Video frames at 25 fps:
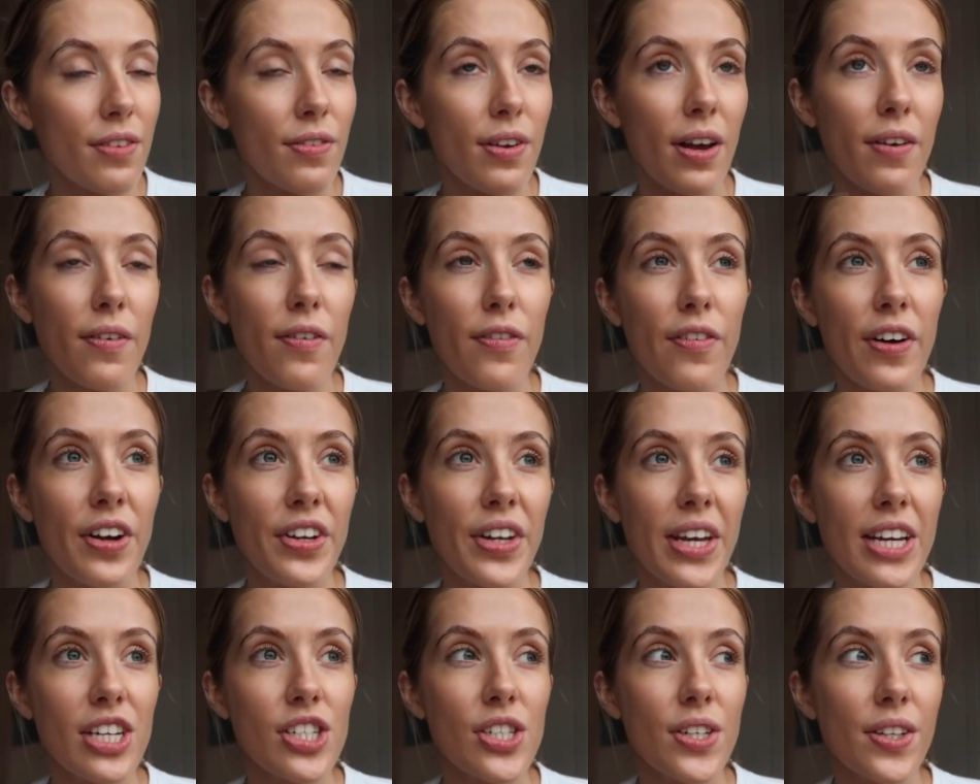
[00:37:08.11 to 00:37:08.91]
If you have a
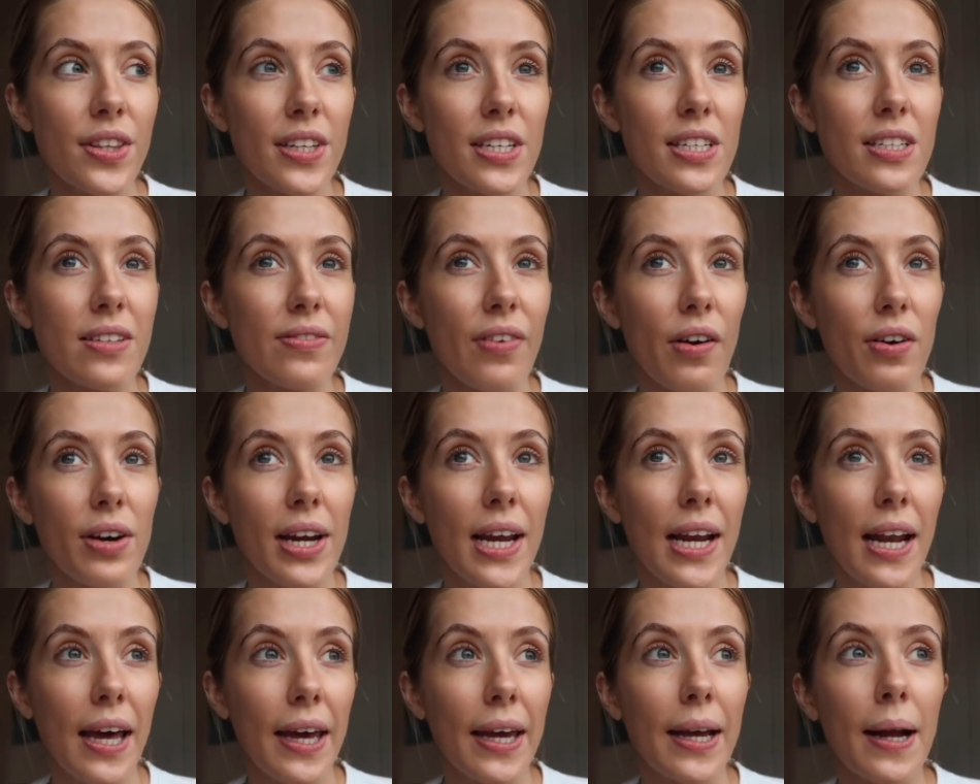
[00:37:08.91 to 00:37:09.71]
foundation that's
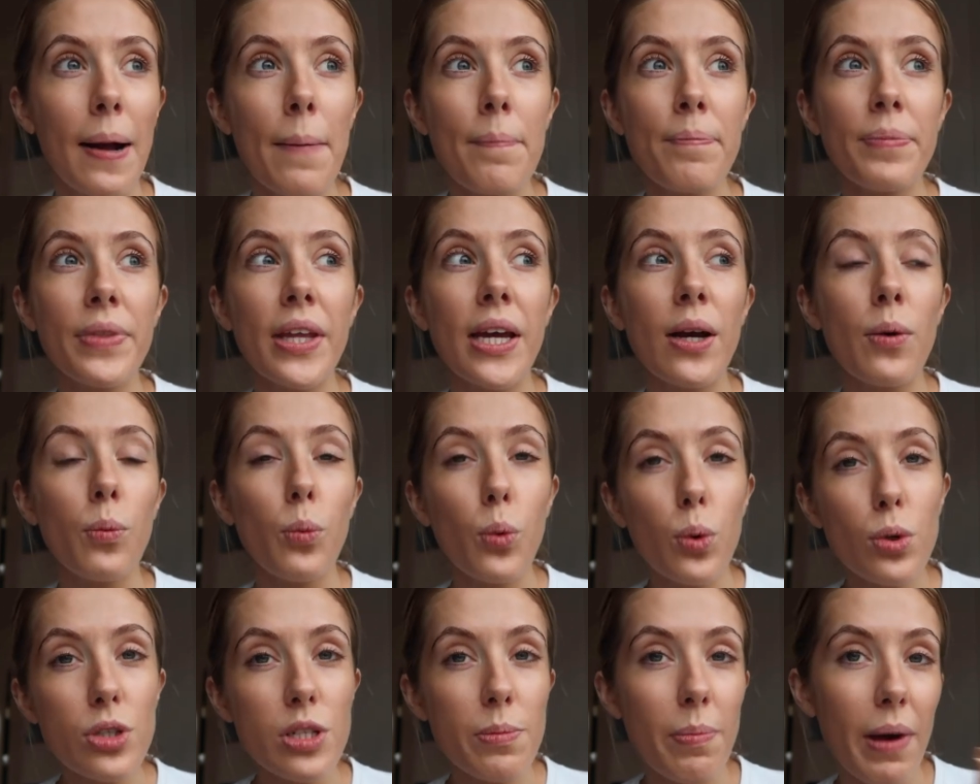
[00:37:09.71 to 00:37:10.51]
very like
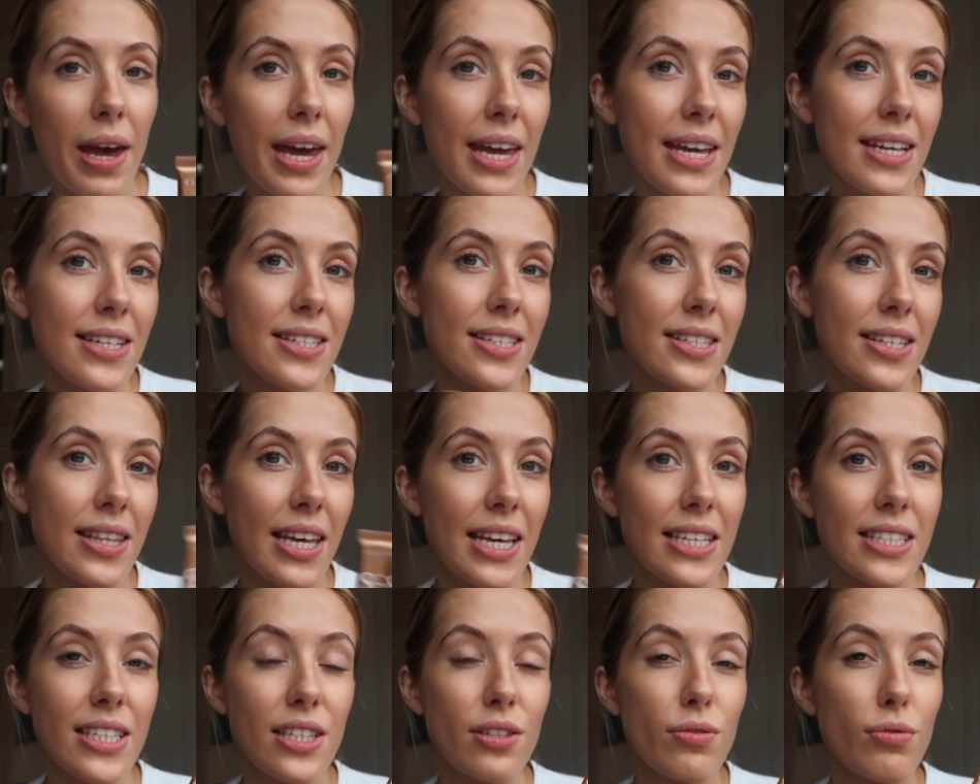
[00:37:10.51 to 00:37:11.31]
water-based,
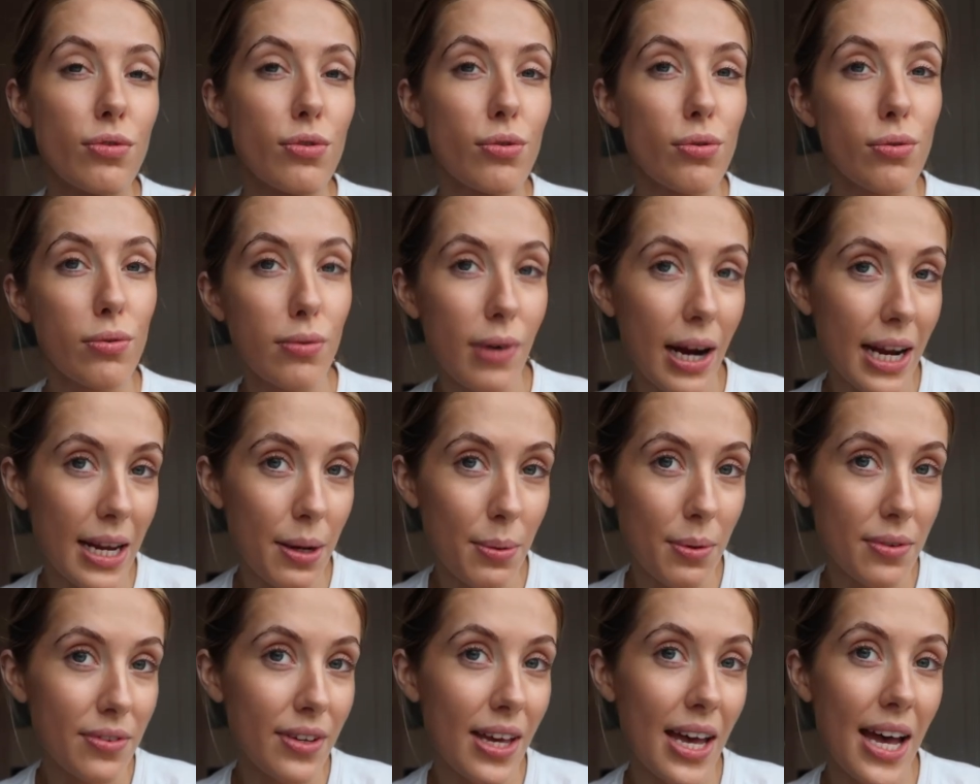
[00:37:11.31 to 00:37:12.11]
this is
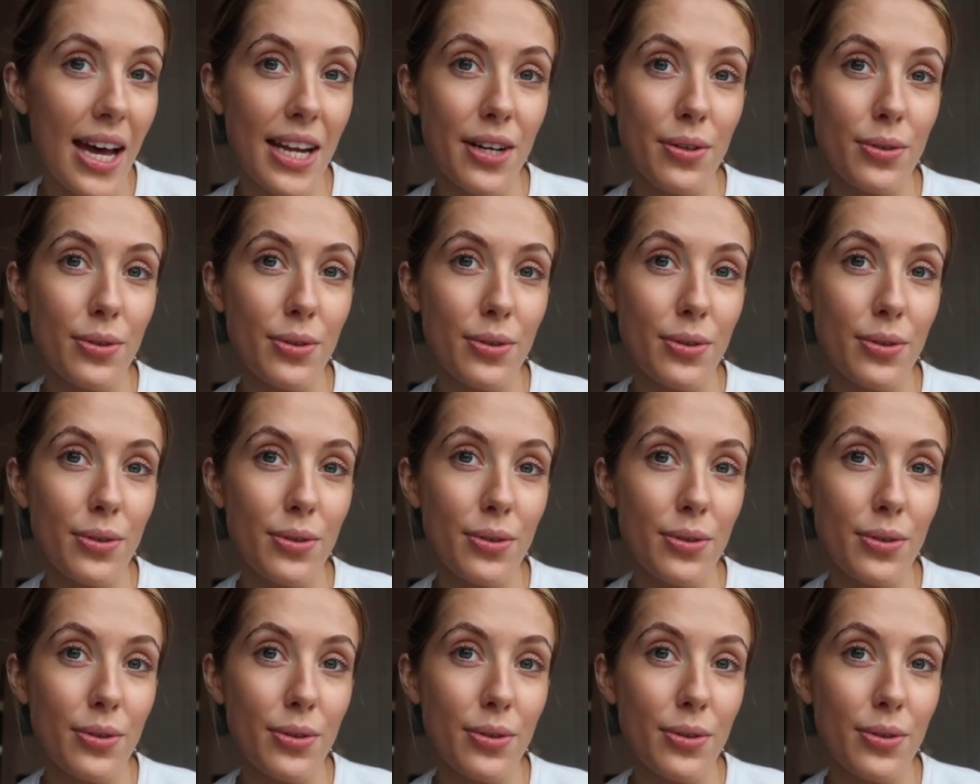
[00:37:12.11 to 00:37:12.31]
great with it.